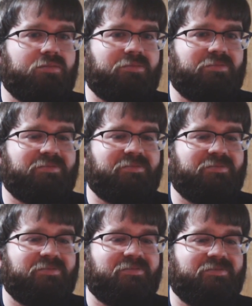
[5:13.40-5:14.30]
Let's
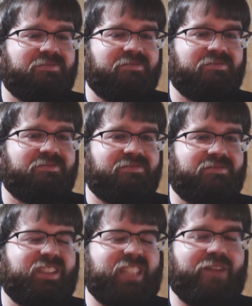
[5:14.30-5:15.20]
stay
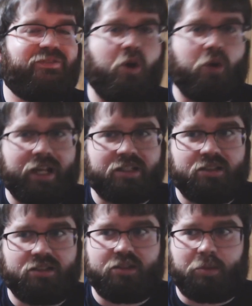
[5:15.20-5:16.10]
focused. Stay
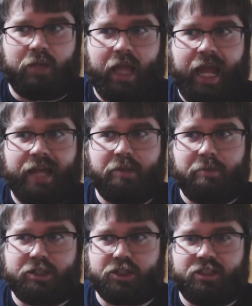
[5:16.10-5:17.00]
focused. The plan, the
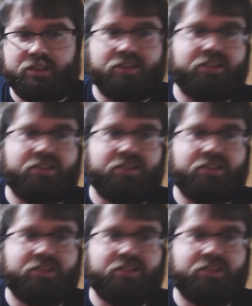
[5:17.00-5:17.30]
mission.